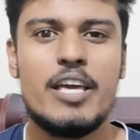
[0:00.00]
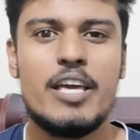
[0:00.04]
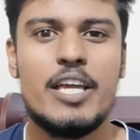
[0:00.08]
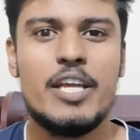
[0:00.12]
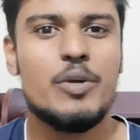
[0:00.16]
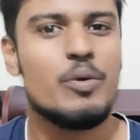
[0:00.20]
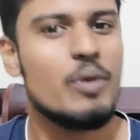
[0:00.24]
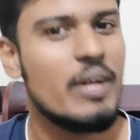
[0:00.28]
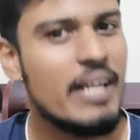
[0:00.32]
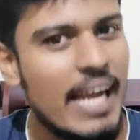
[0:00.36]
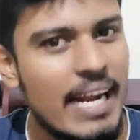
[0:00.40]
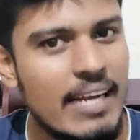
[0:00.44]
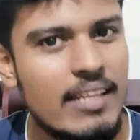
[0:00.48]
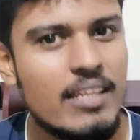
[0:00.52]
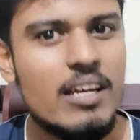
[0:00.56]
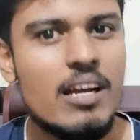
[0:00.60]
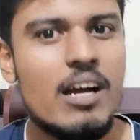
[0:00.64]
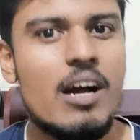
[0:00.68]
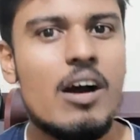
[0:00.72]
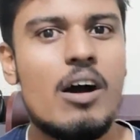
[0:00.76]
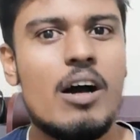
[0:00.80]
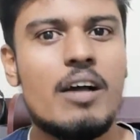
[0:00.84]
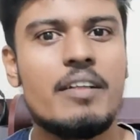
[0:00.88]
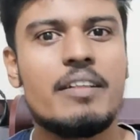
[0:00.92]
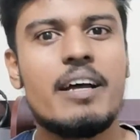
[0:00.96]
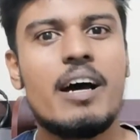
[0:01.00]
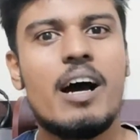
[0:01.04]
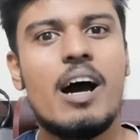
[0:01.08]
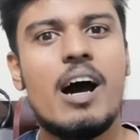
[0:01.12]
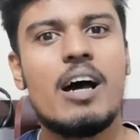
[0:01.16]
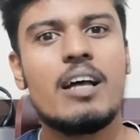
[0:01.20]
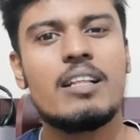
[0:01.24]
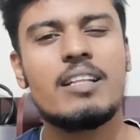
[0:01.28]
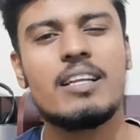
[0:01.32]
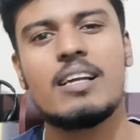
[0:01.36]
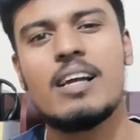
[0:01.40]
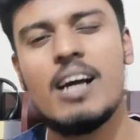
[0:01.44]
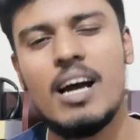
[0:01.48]
You will get
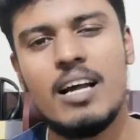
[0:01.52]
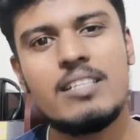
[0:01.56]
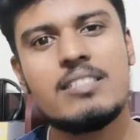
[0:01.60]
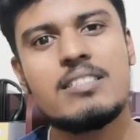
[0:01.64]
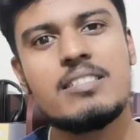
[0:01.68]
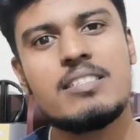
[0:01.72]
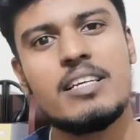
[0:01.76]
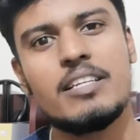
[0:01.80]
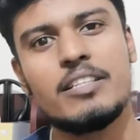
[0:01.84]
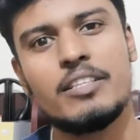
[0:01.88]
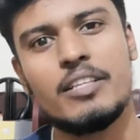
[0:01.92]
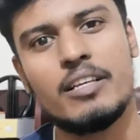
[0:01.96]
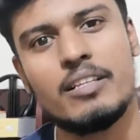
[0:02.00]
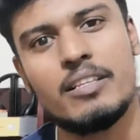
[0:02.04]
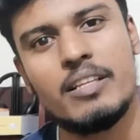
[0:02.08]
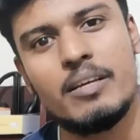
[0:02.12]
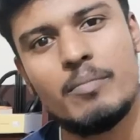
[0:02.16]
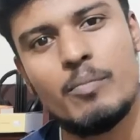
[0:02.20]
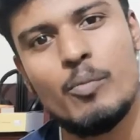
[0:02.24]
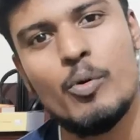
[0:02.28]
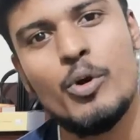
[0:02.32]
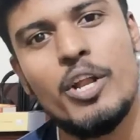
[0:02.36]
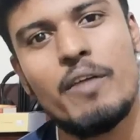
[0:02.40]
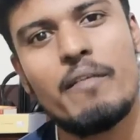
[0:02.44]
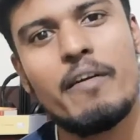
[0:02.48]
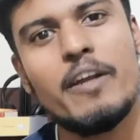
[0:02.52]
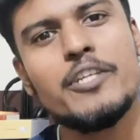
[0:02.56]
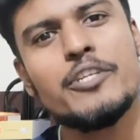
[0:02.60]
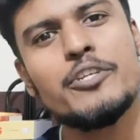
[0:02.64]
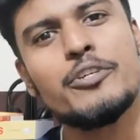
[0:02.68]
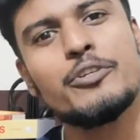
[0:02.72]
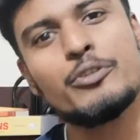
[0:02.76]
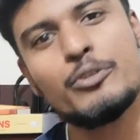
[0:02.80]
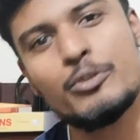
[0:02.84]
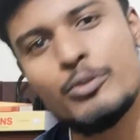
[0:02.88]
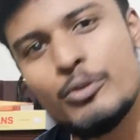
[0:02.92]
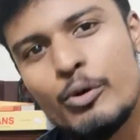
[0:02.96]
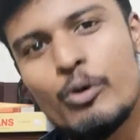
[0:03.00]
the guts and the
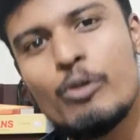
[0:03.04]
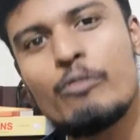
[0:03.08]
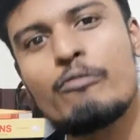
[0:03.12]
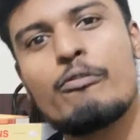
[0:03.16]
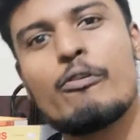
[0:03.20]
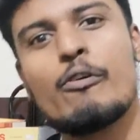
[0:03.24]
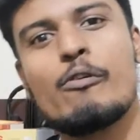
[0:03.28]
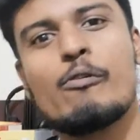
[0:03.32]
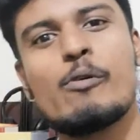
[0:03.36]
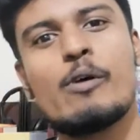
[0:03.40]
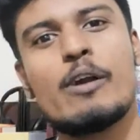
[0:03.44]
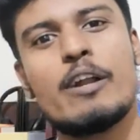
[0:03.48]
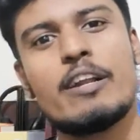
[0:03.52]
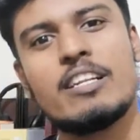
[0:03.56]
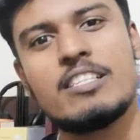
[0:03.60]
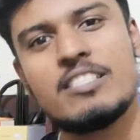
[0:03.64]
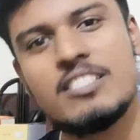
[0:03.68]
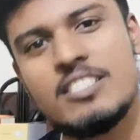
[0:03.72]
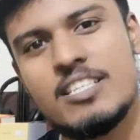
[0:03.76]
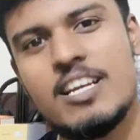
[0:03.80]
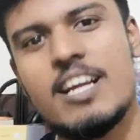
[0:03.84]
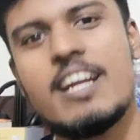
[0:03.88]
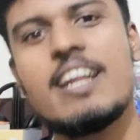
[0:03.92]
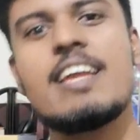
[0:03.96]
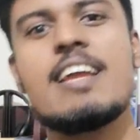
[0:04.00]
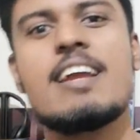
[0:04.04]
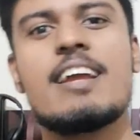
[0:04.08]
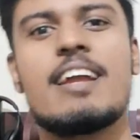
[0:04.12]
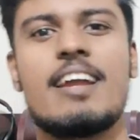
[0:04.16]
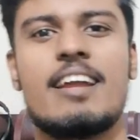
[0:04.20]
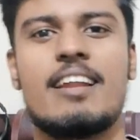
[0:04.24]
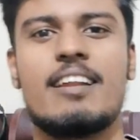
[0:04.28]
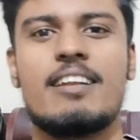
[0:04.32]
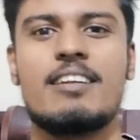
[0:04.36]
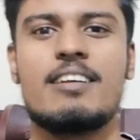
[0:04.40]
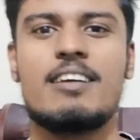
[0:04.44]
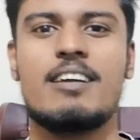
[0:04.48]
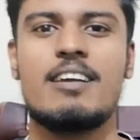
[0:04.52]
motivation to go forward and study
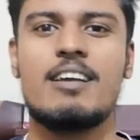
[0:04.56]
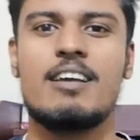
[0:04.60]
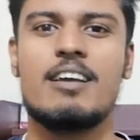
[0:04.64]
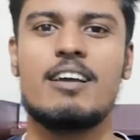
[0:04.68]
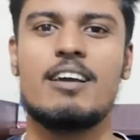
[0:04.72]
again.